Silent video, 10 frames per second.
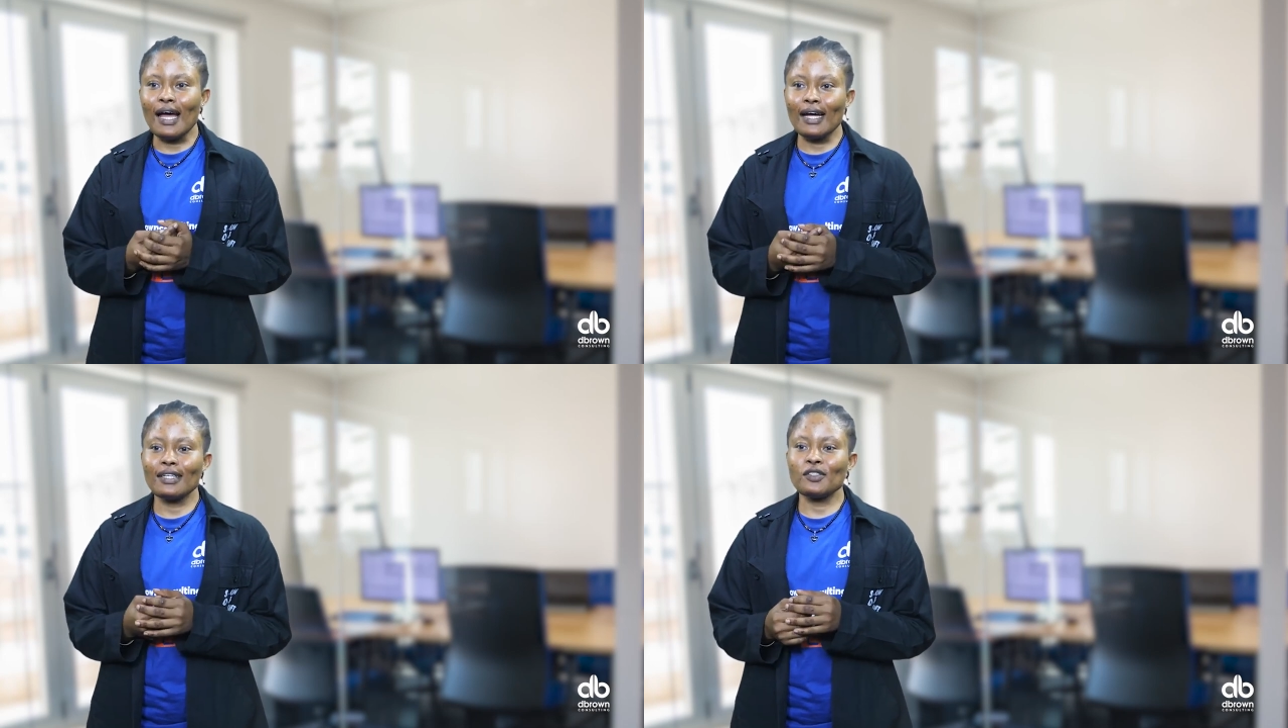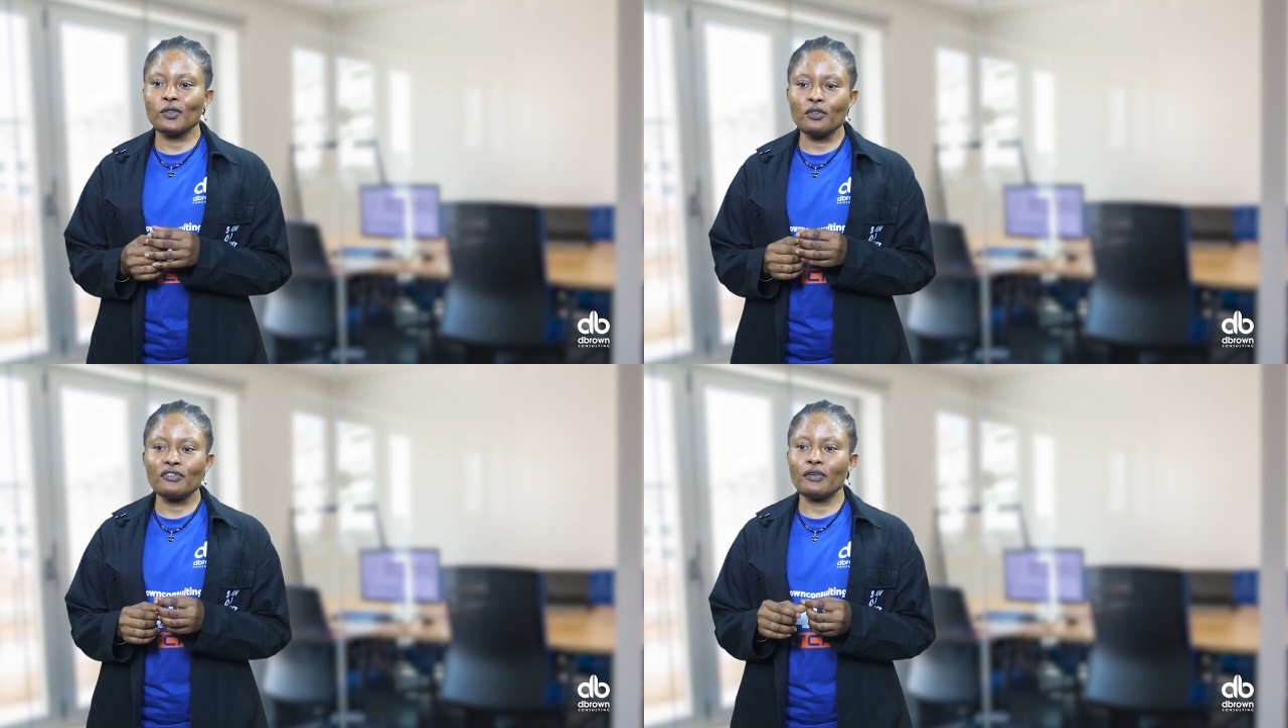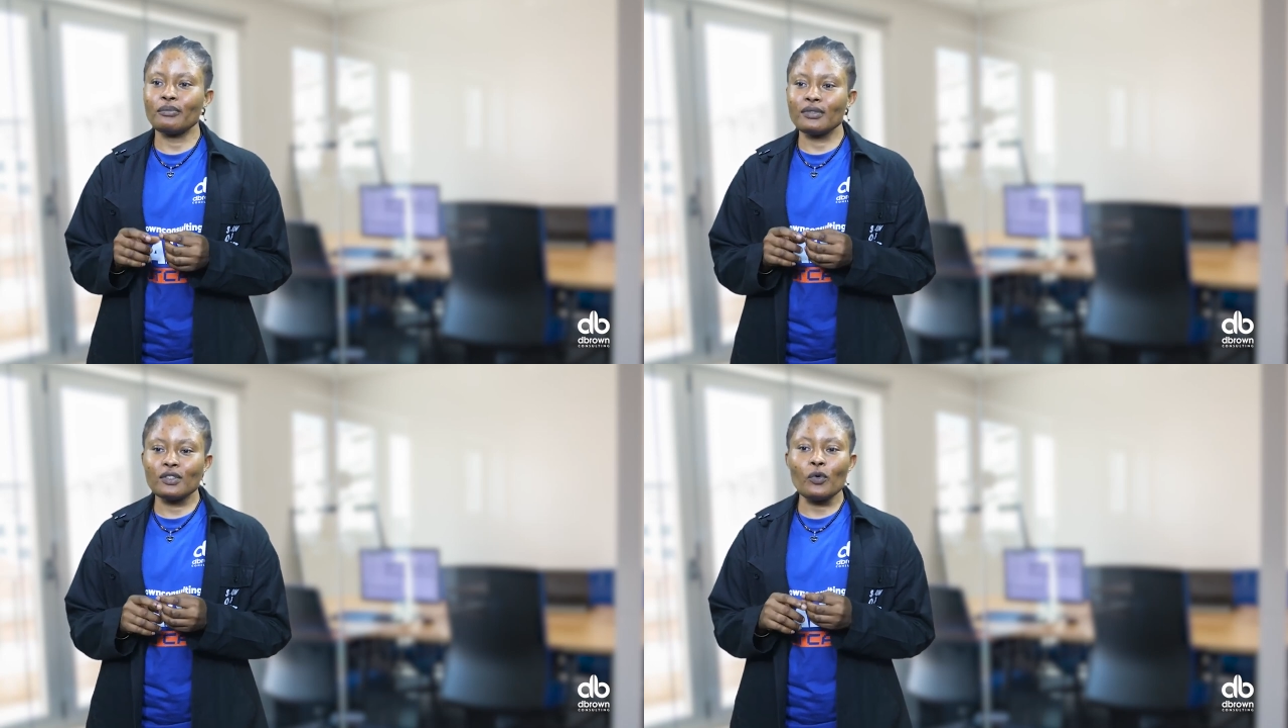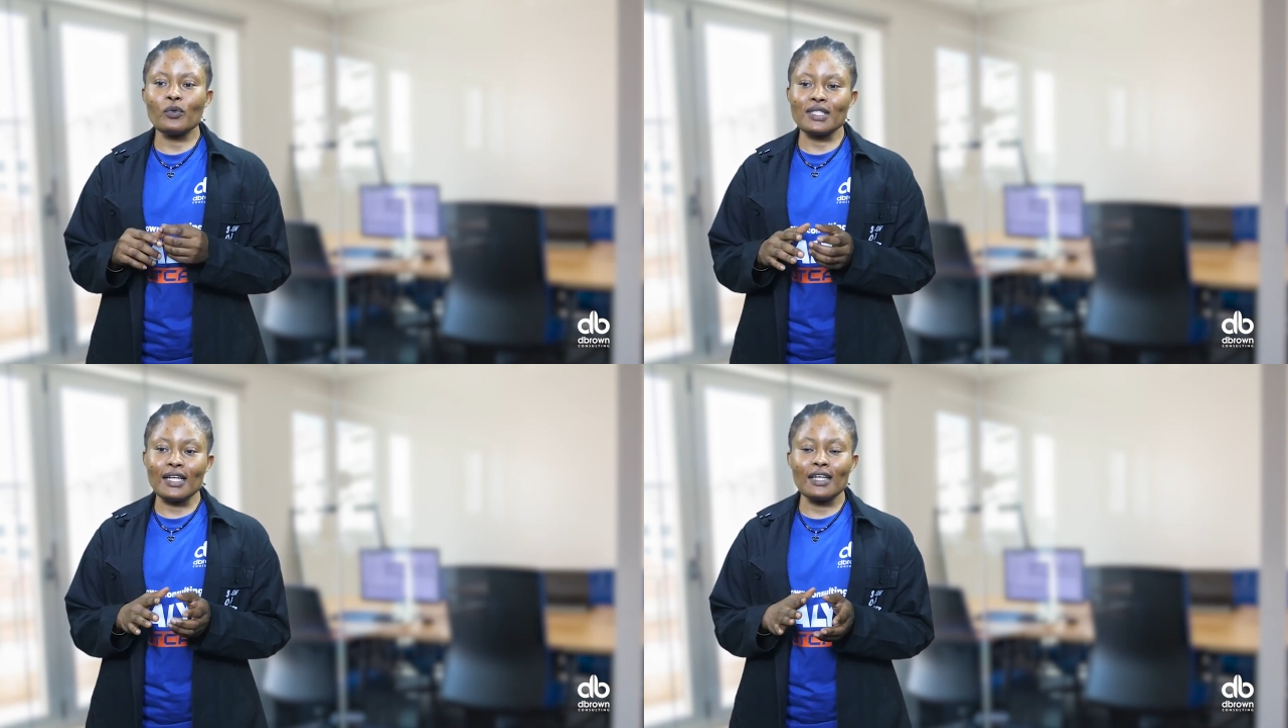And you know, from though
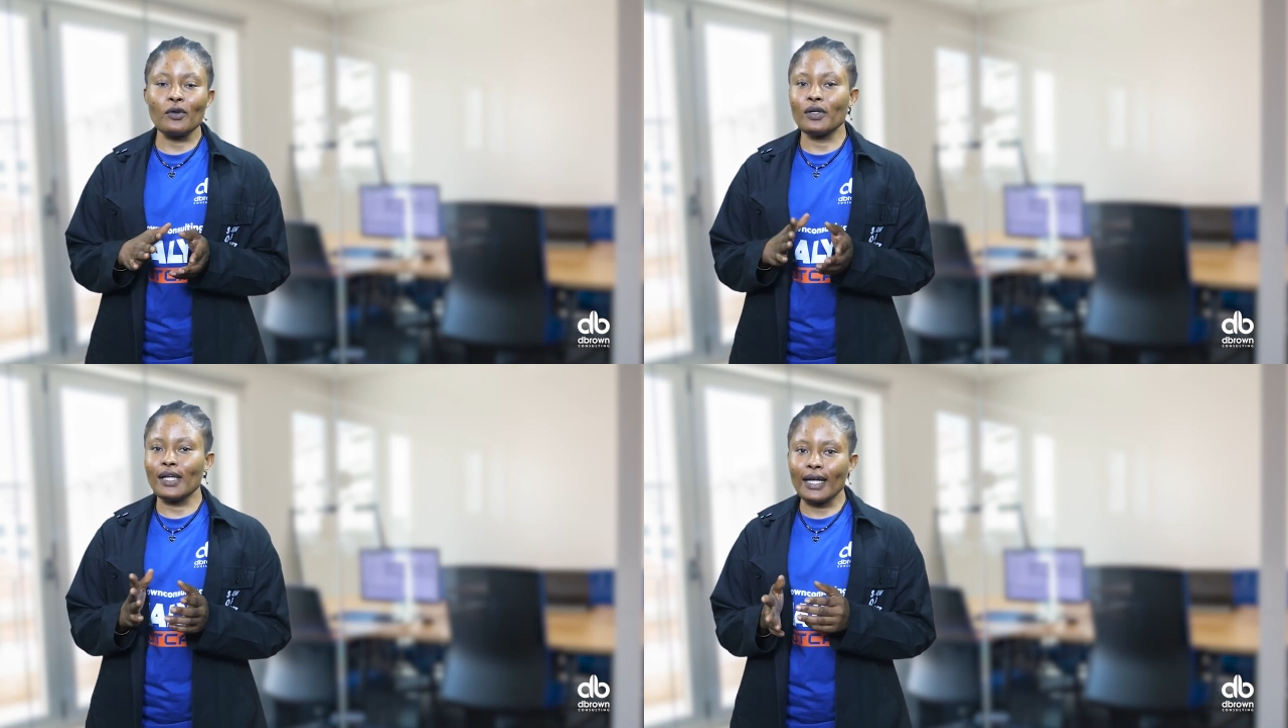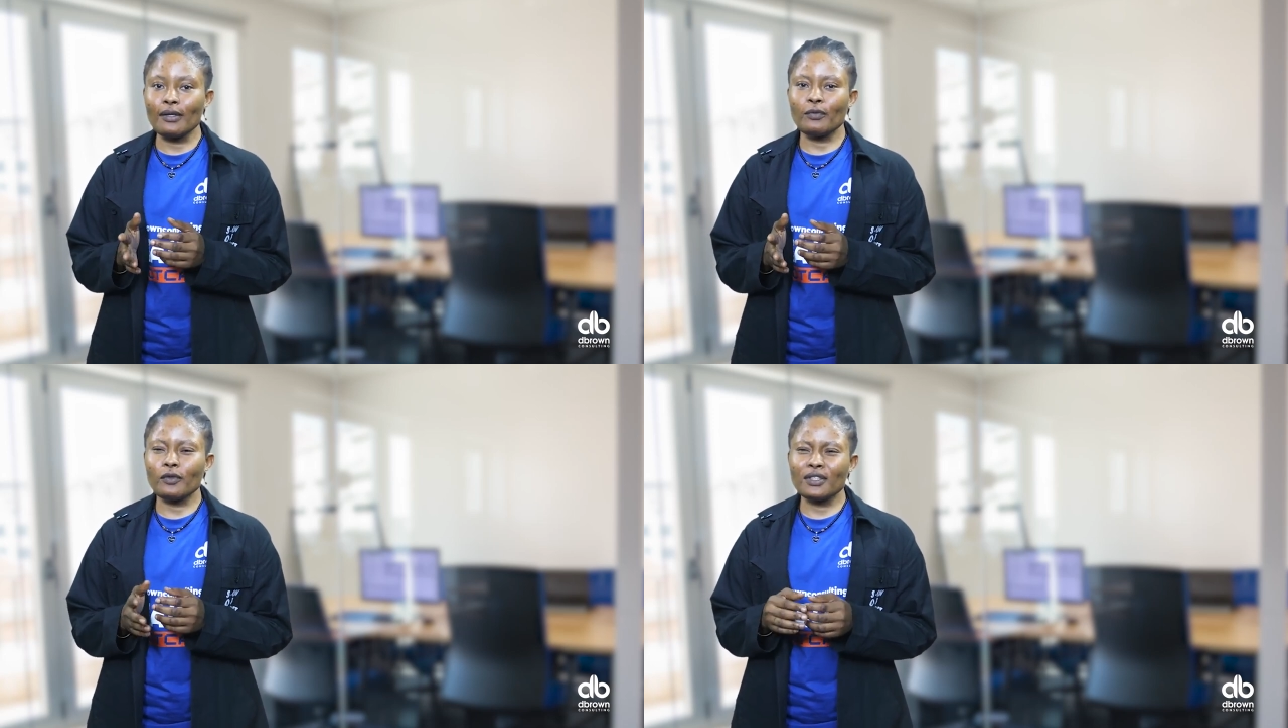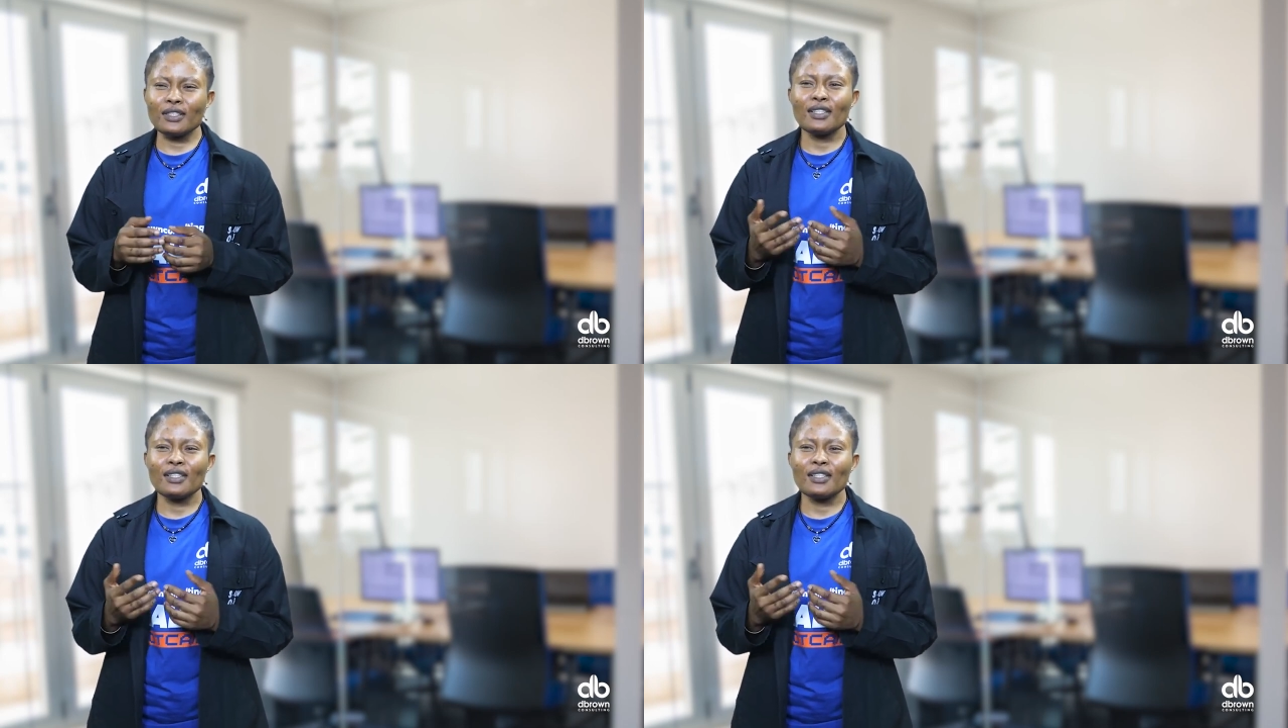we started online, but